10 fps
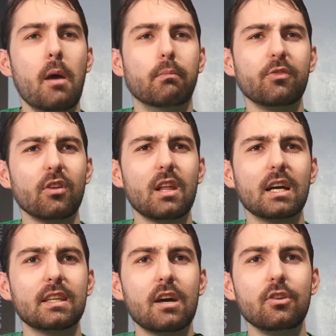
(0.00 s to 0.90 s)
Midfoot
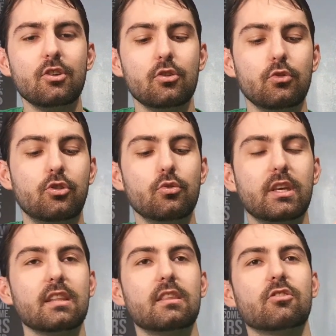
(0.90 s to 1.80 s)
lockdown, you do
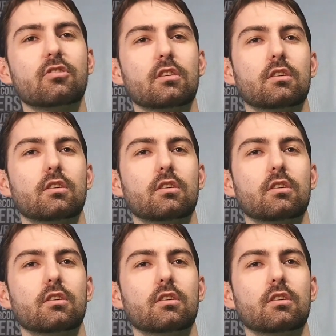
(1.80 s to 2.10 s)
get this